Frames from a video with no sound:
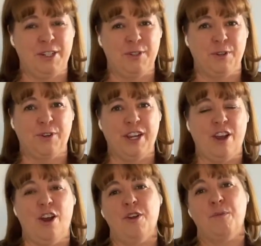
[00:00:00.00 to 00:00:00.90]
to agree
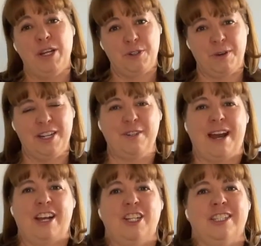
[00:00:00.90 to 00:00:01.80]
on which one to
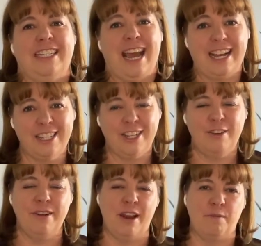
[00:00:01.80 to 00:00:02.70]
actually
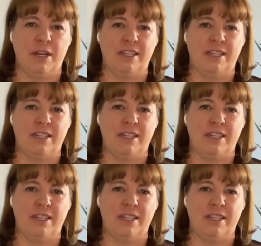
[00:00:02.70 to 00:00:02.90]
execute and what